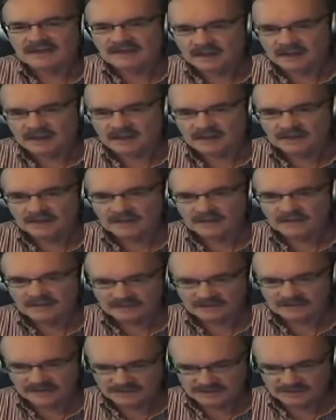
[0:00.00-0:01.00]
the
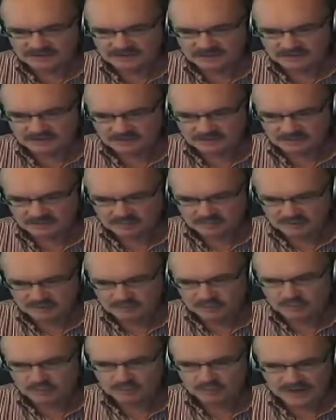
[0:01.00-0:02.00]
election of the
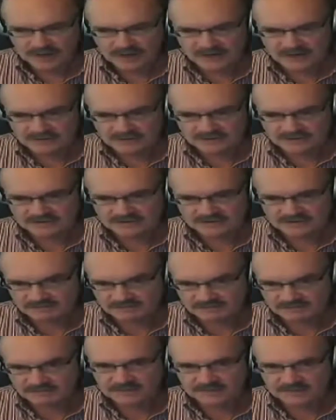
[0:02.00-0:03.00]
people who buy your
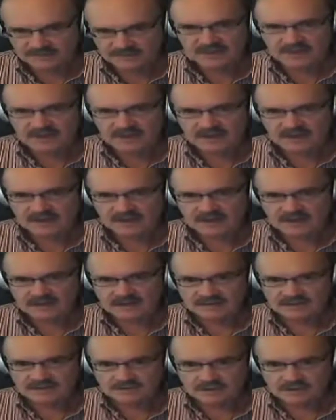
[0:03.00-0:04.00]
stuff.
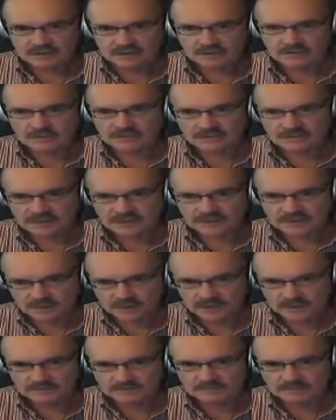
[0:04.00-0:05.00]
So there's
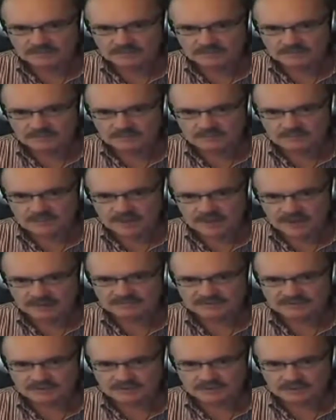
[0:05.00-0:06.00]
one
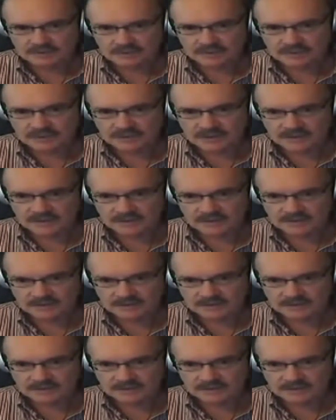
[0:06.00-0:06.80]
obstacle that they